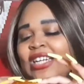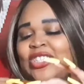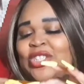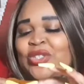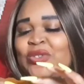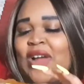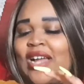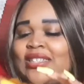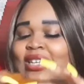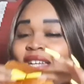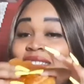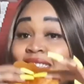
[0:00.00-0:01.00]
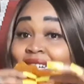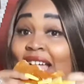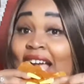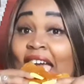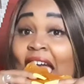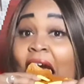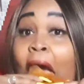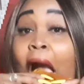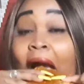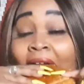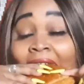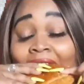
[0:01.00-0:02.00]
Juicerization, okay?
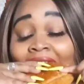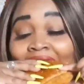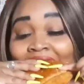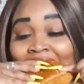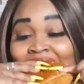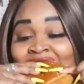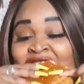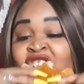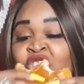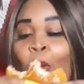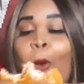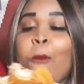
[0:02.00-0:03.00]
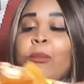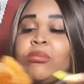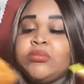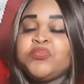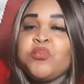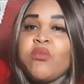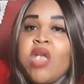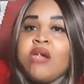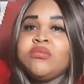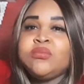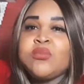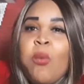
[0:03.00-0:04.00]
Mm-hmm. Mm-hmm.
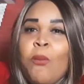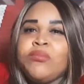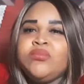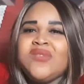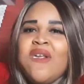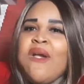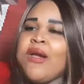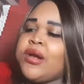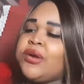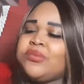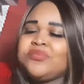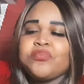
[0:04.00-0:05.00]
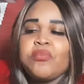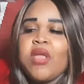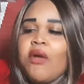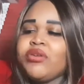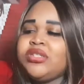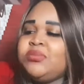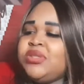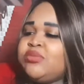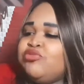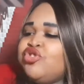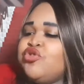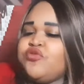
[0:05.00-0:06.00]
Yeah. Give me
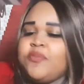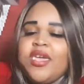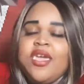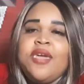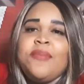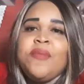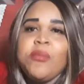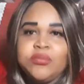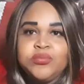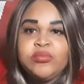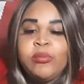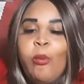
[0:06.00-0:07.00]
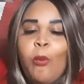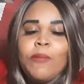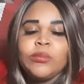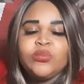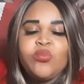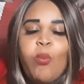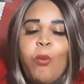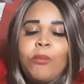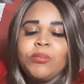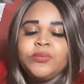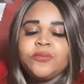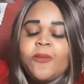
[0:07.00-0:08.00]
some juice, baby.
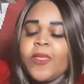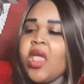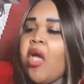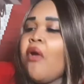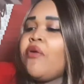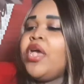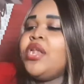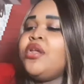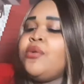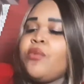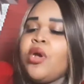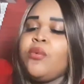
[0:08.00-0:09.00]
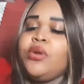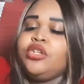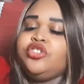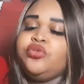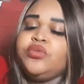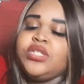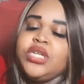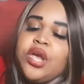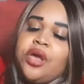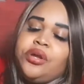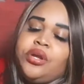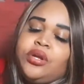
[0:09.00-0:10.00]
Mm-hmm. Ain't nothing wrong with a juicy
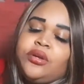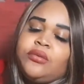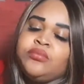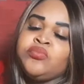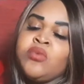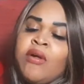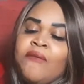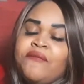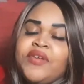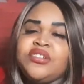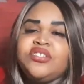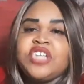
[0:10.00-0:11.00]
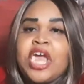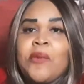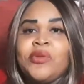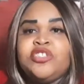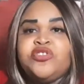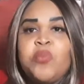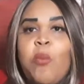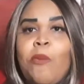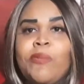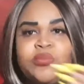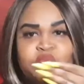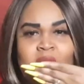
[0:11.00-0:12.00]
fish sandwich,
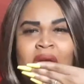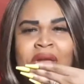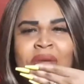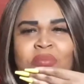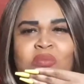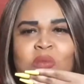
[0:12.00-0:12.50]
right?